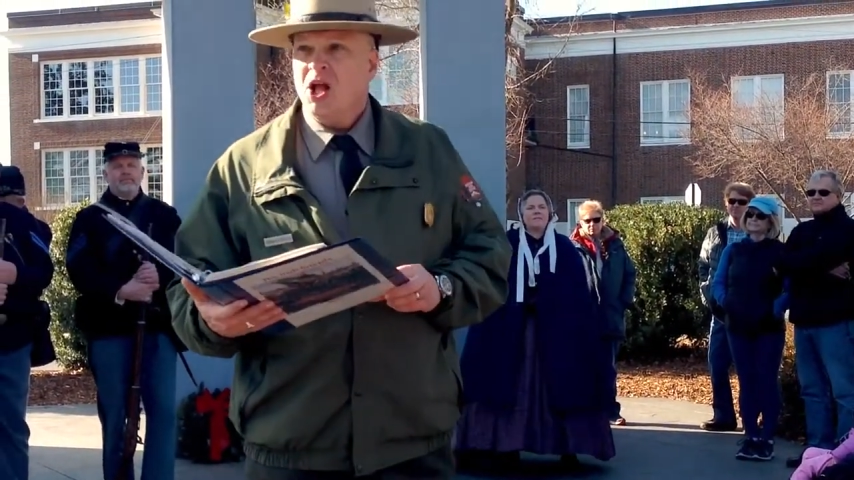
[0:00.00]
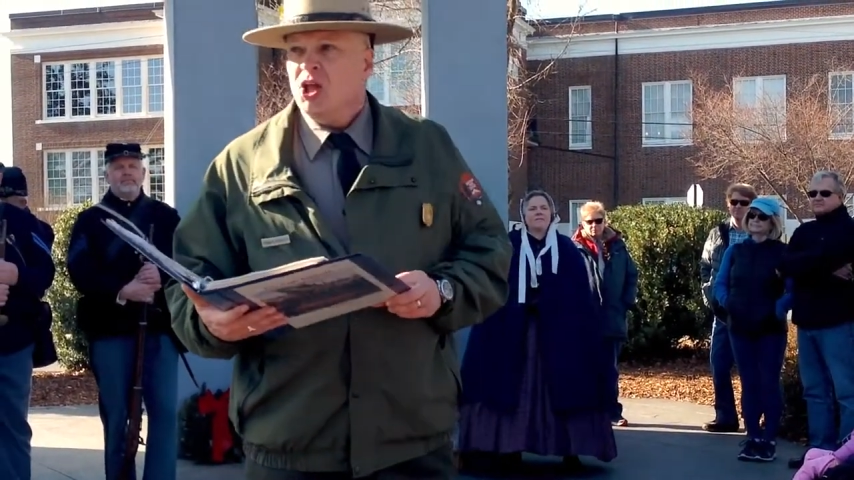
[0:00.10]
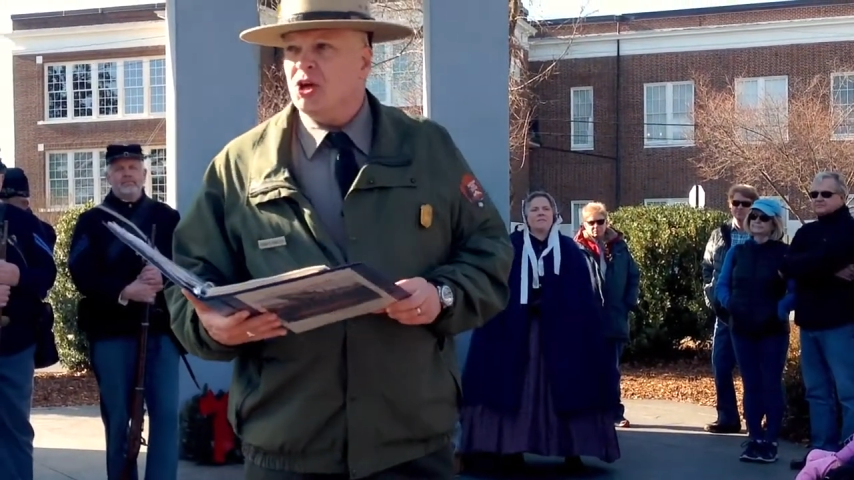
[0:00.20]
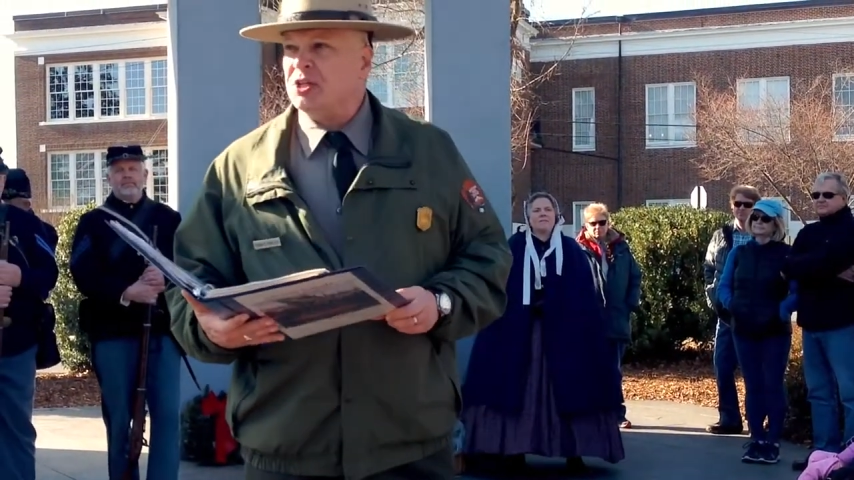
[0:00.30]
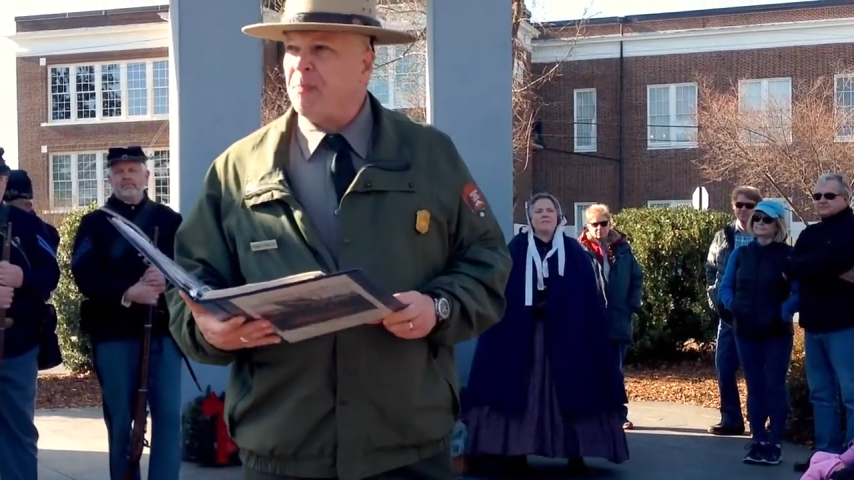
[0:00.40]

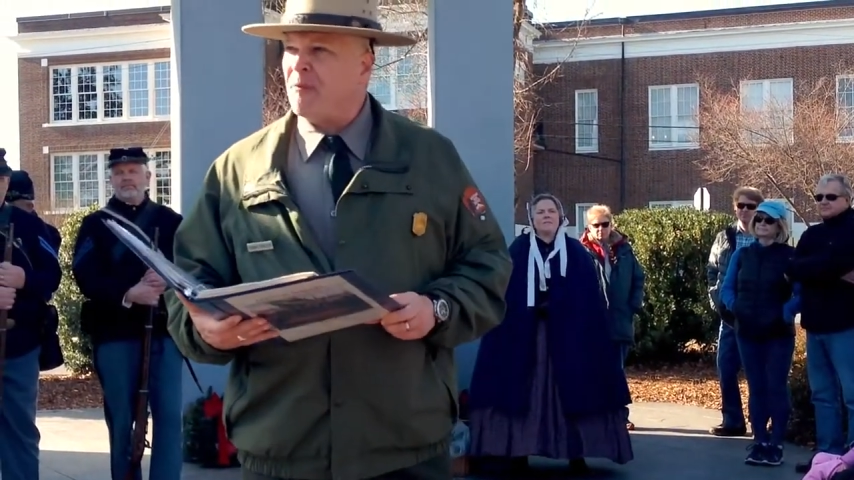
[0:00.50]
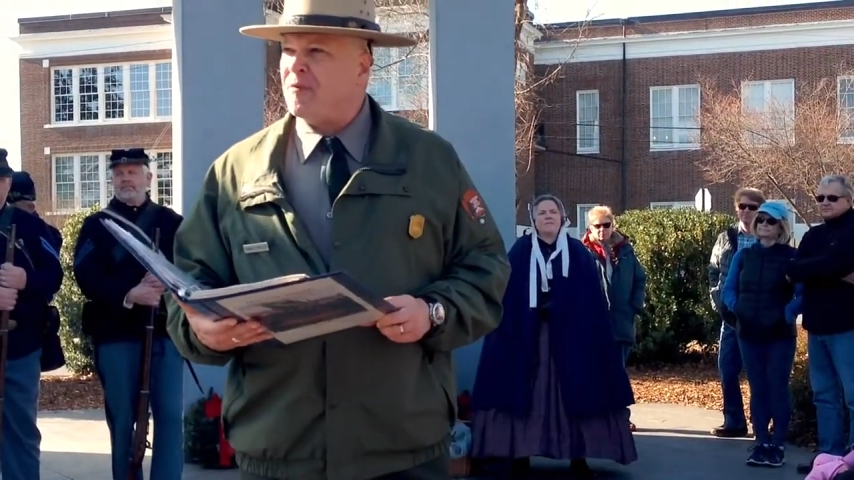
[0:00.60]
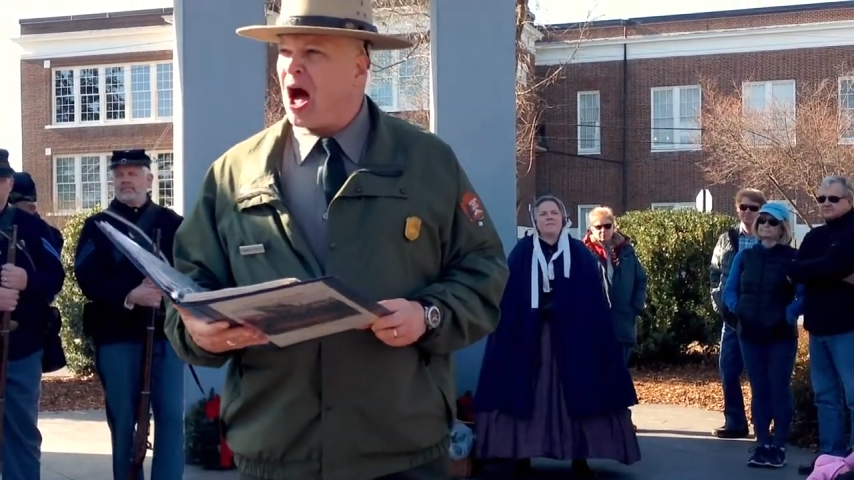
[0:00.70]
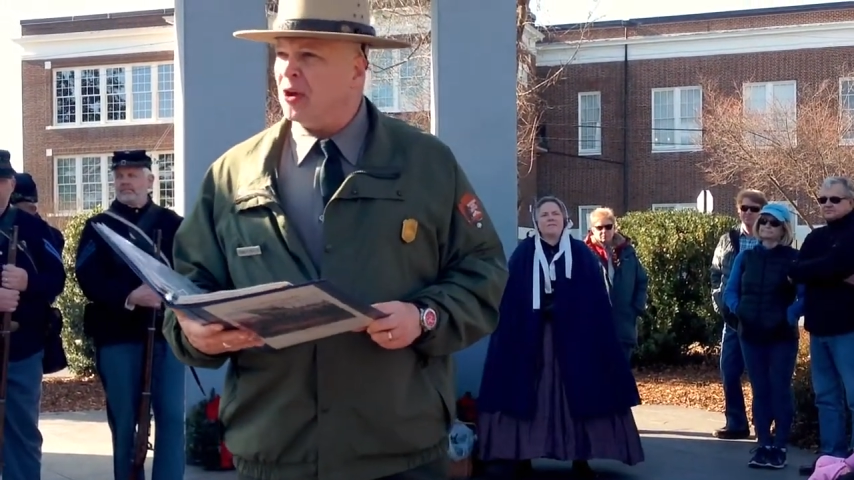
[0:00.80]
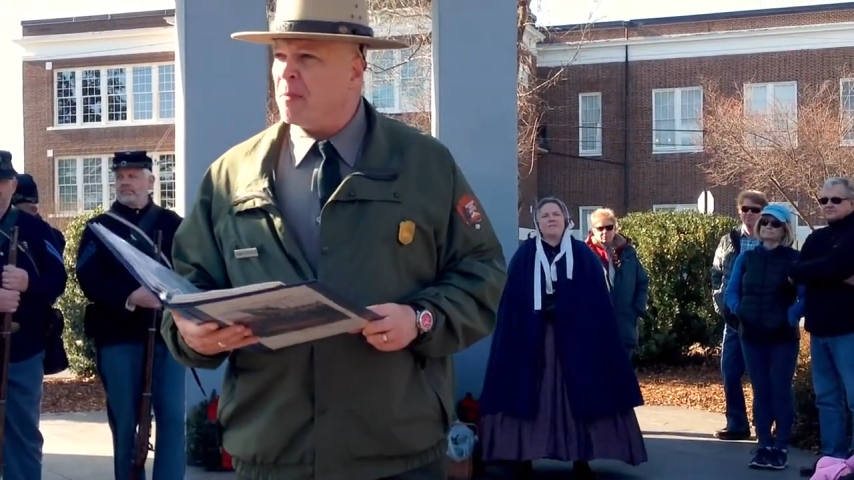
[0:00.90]
There's a
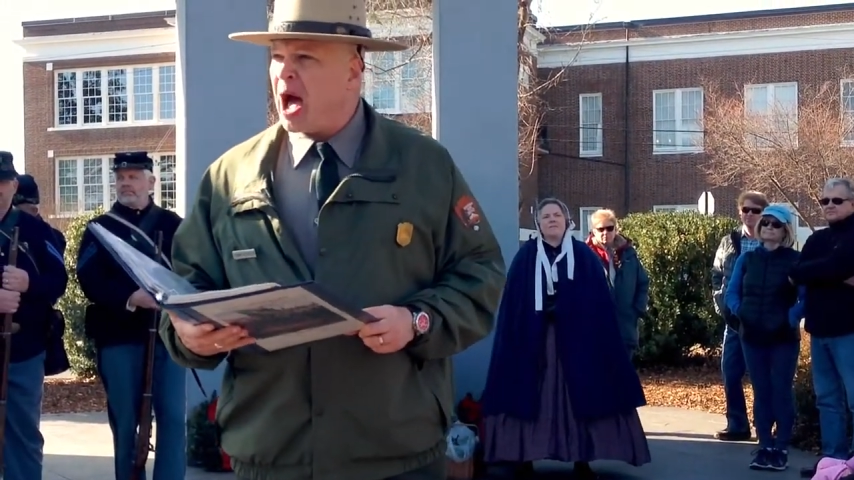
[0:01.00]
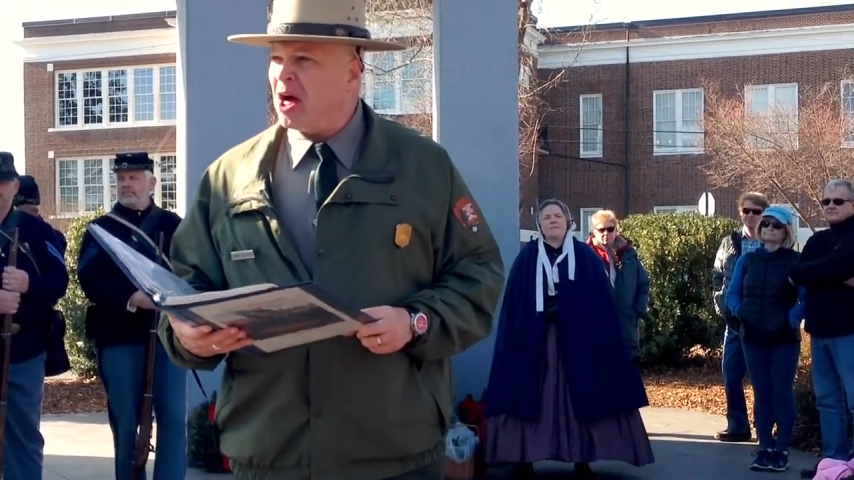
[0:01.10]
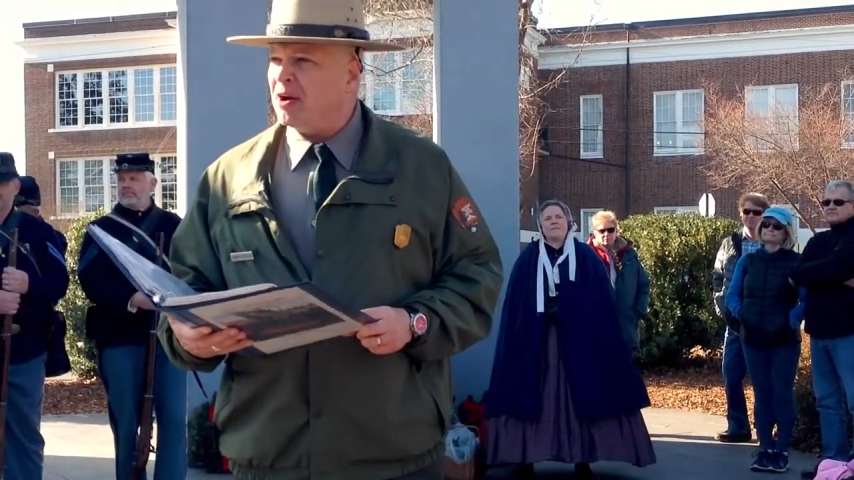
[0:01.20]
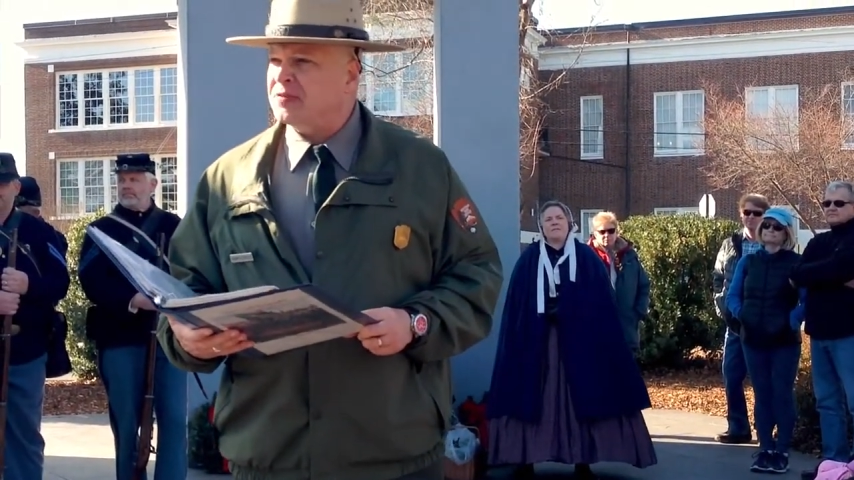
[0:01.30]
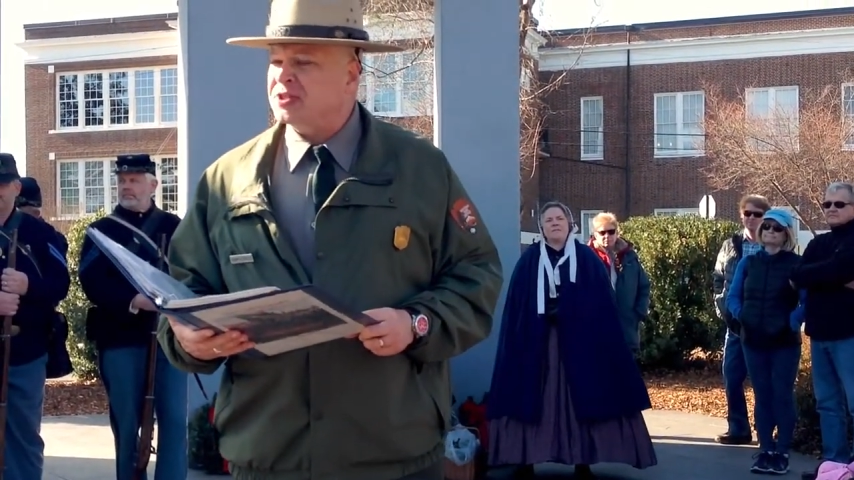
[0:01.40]
profound
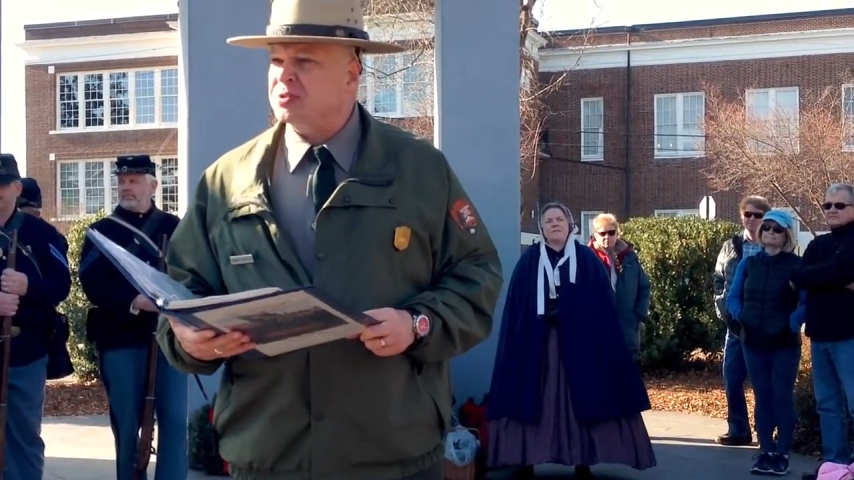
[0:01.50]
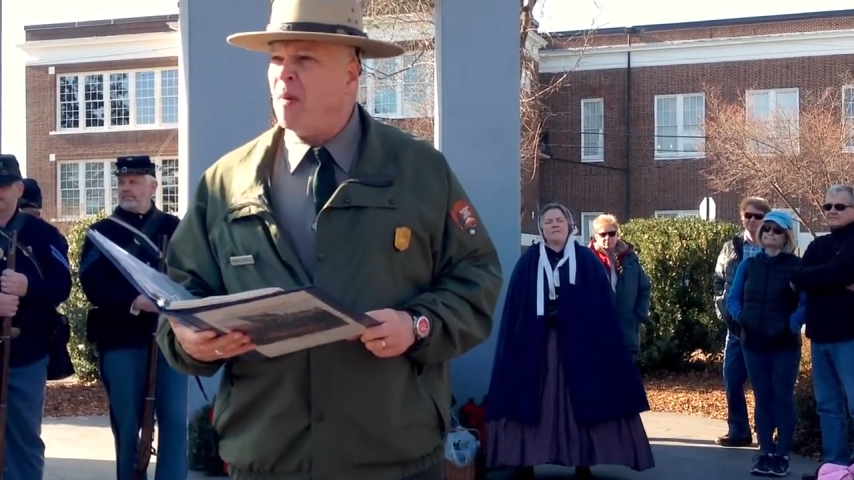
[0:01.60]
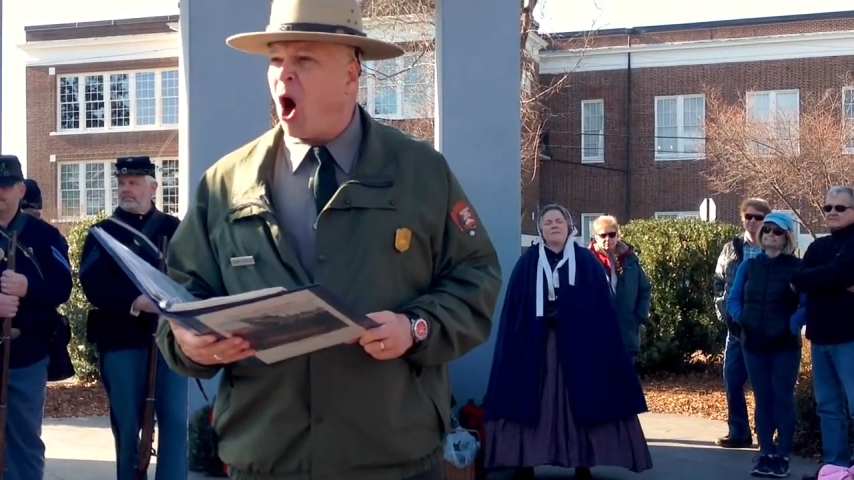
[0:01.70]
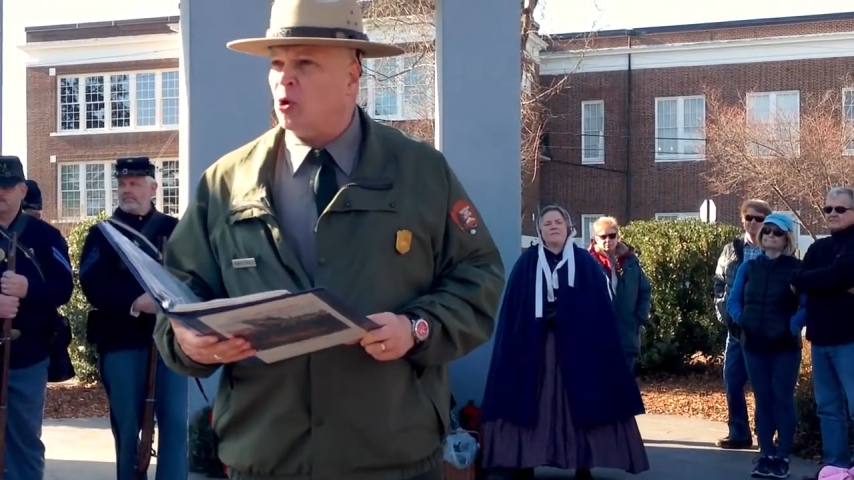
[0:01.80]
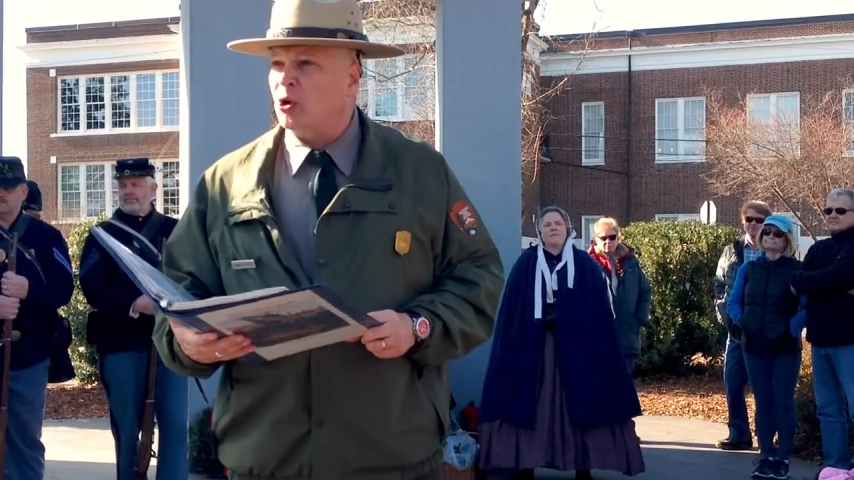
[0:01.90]
amount of
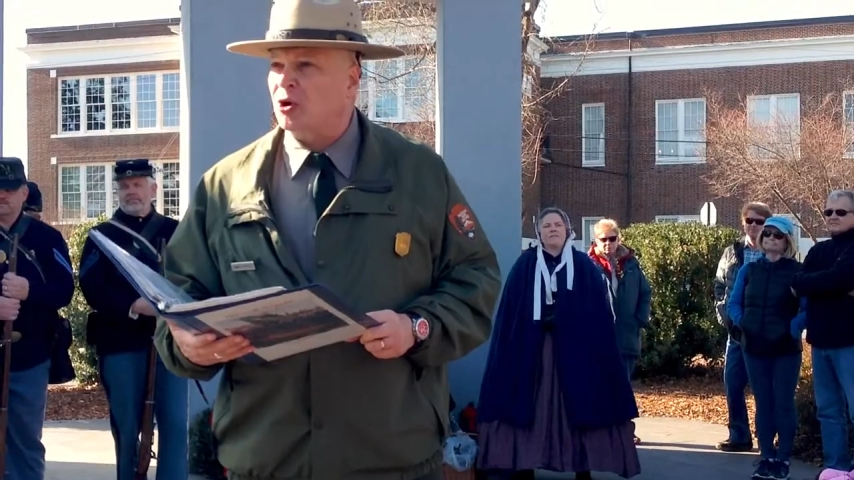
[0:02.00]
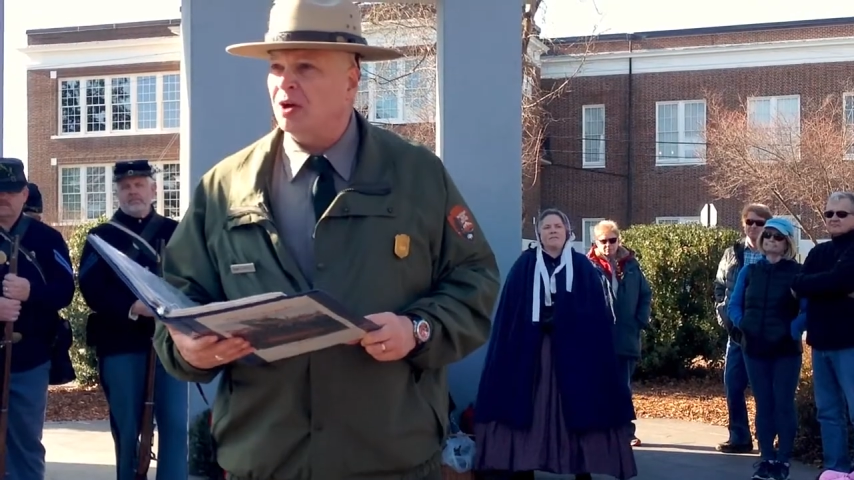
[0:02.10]
smoke,